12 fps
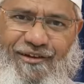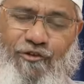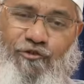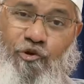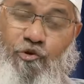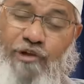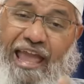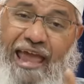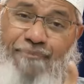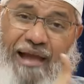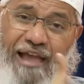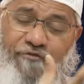So you
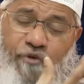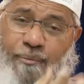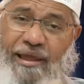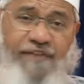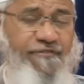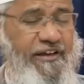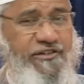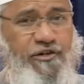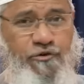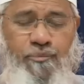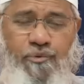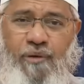can buy from manufacturer,
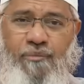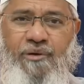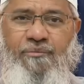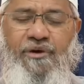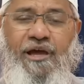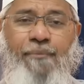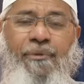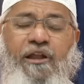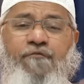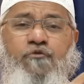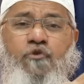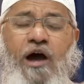no problem, but
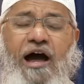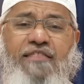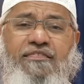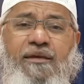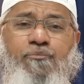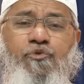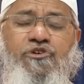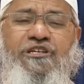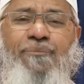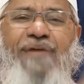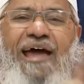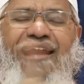if you ask him to
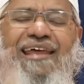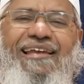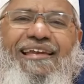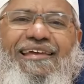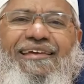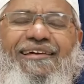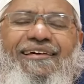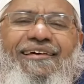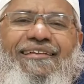ship directly,